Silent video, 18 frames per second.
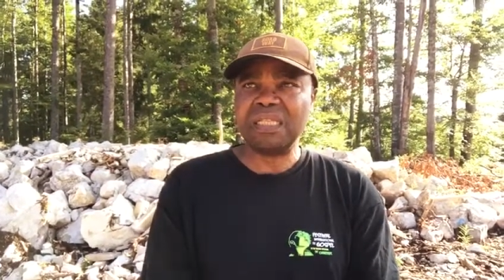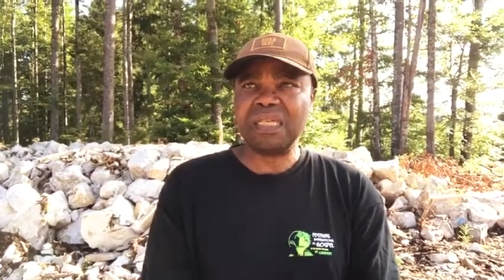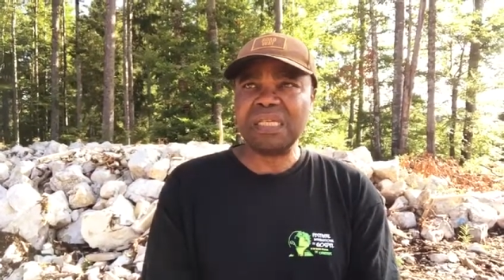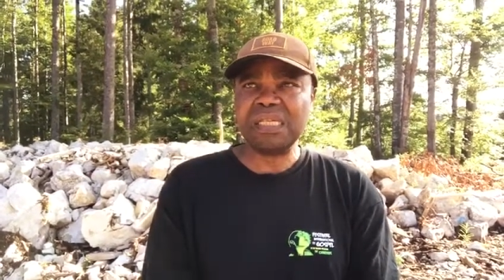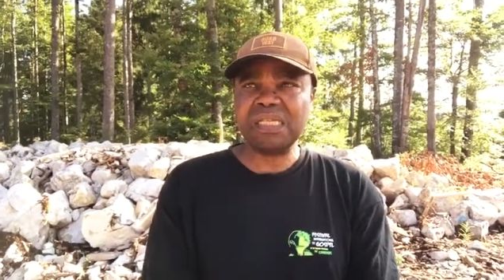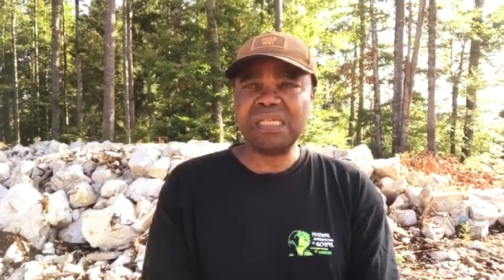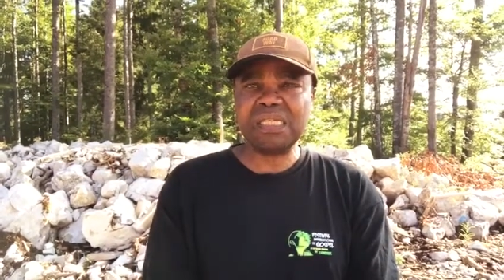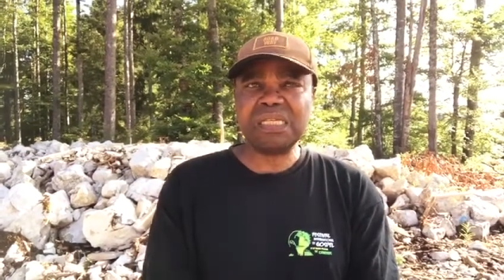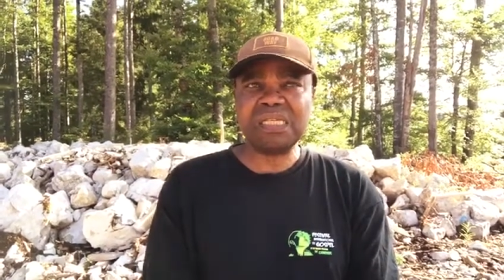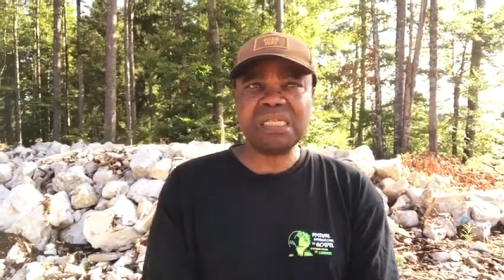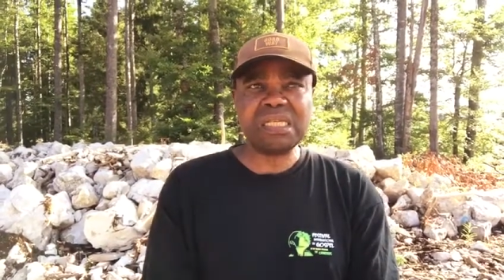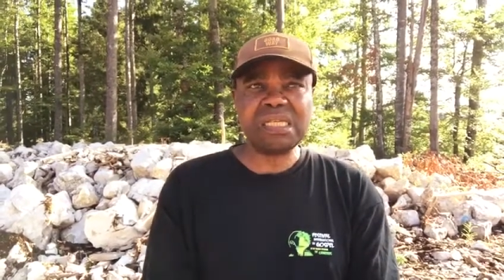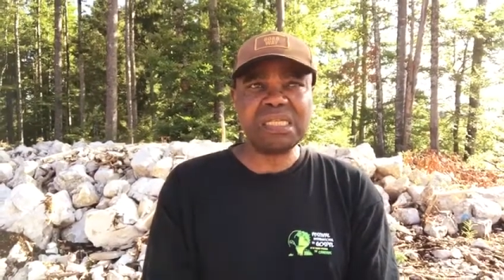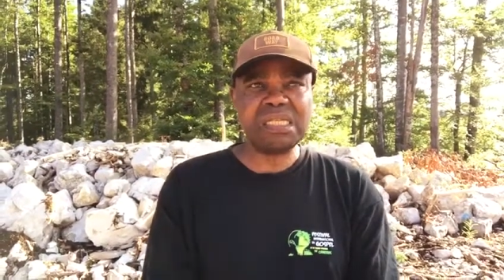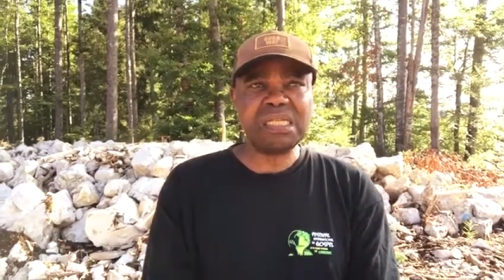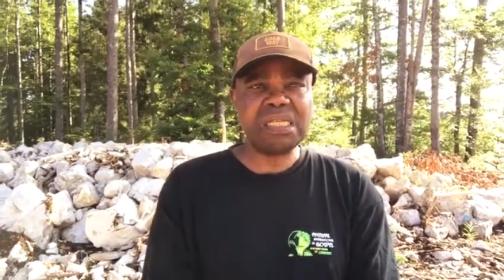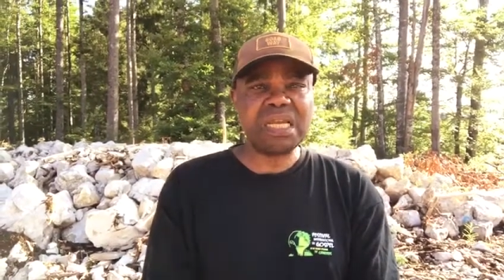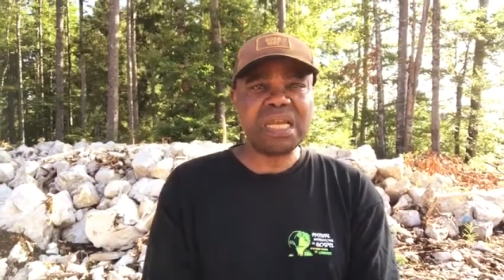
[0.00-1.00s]
this
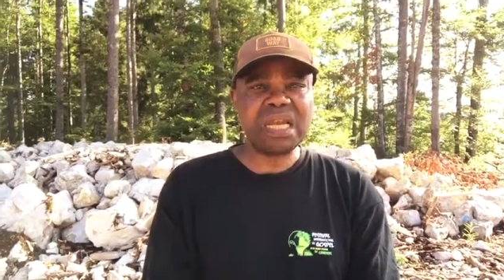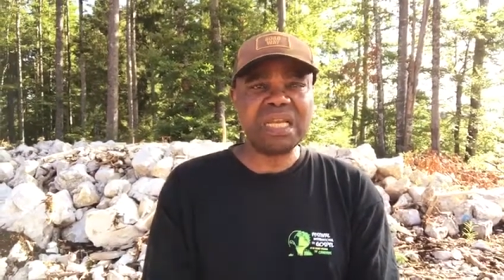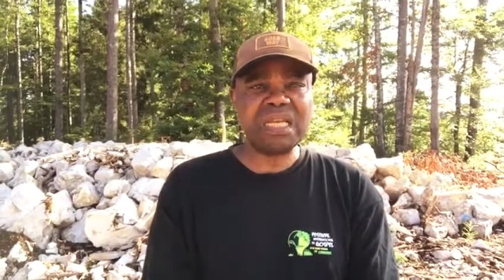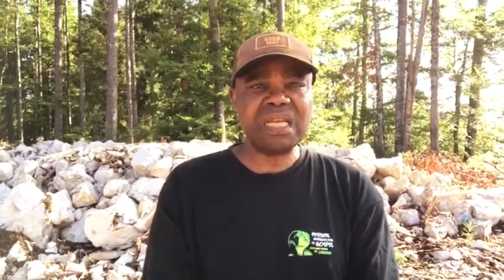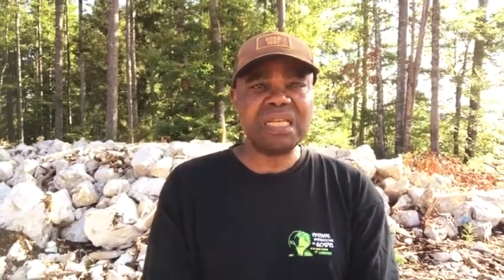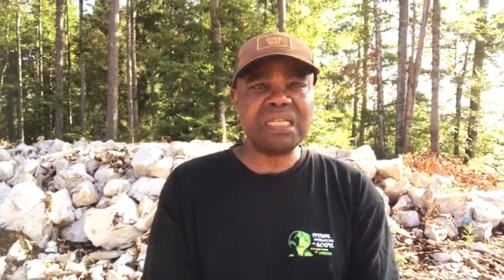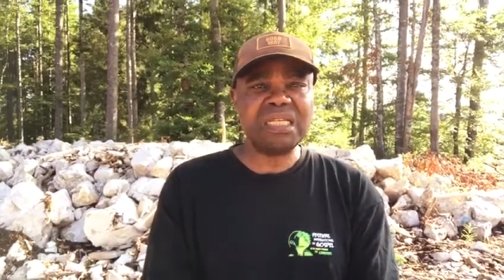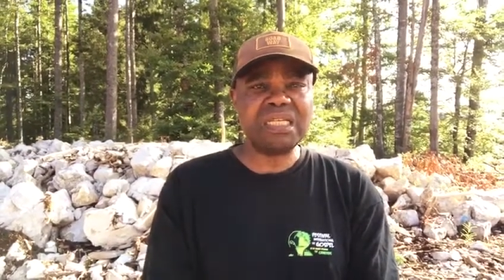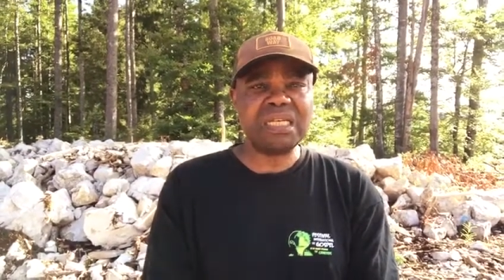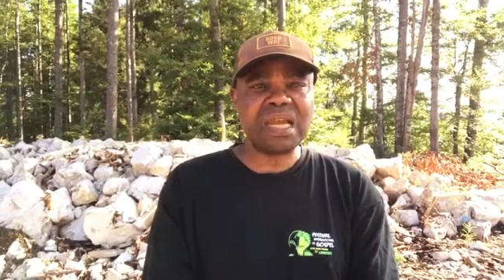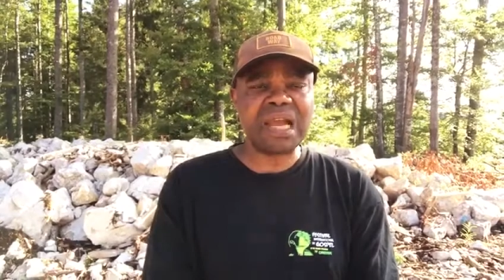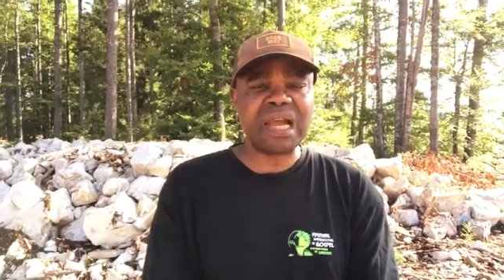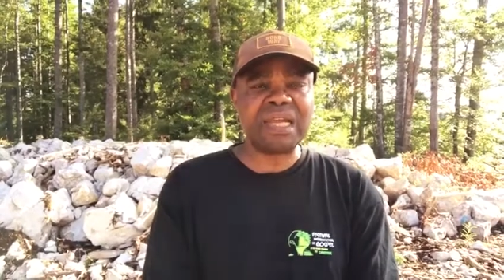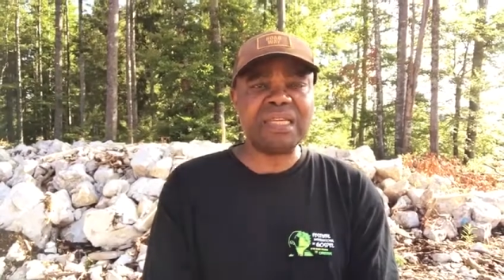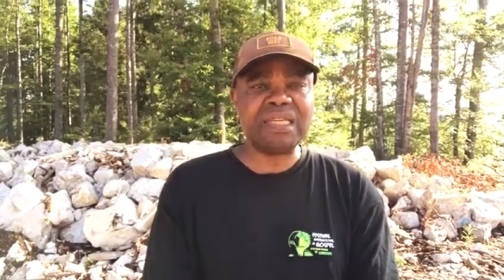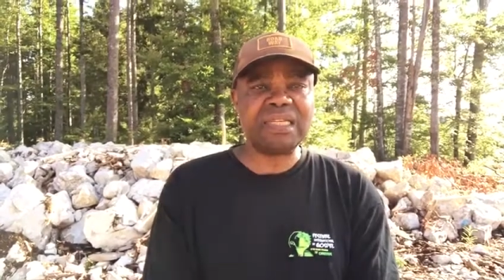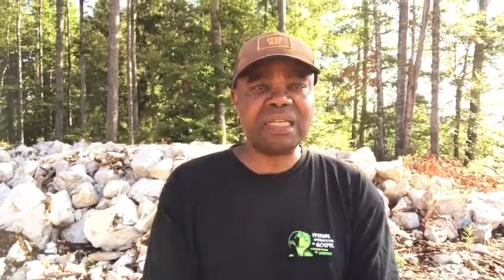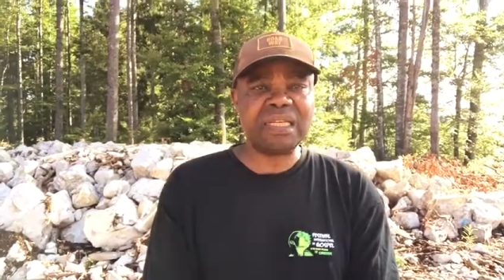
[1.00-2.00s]
is the energy
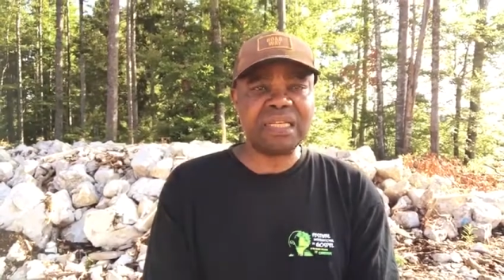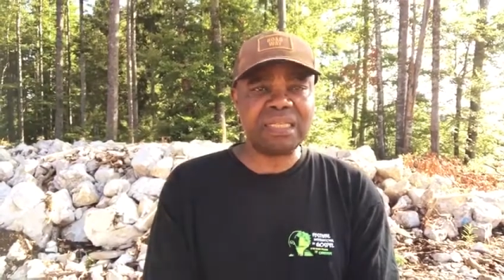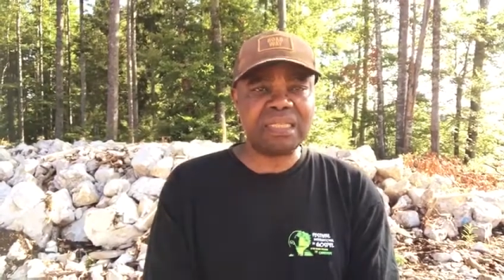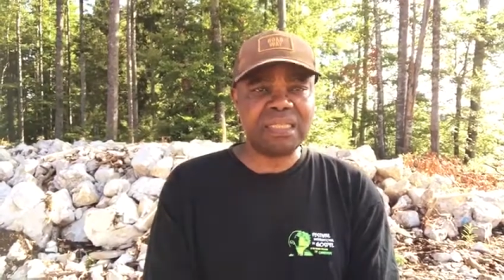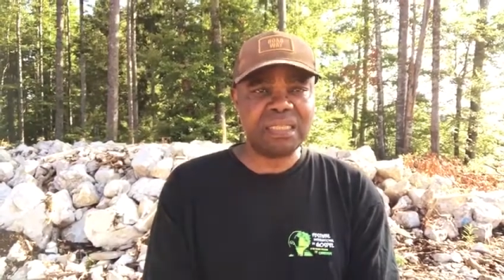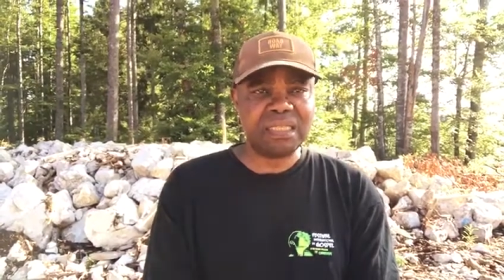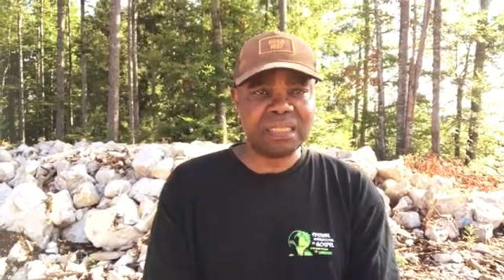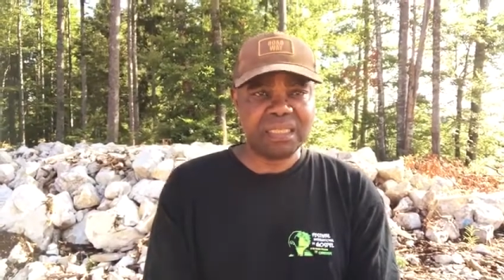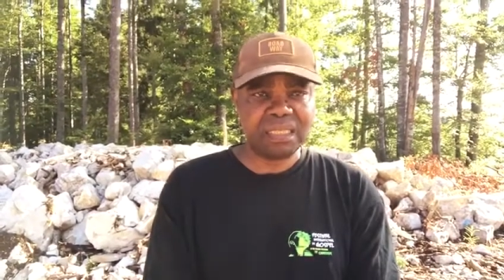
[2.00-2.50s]
I need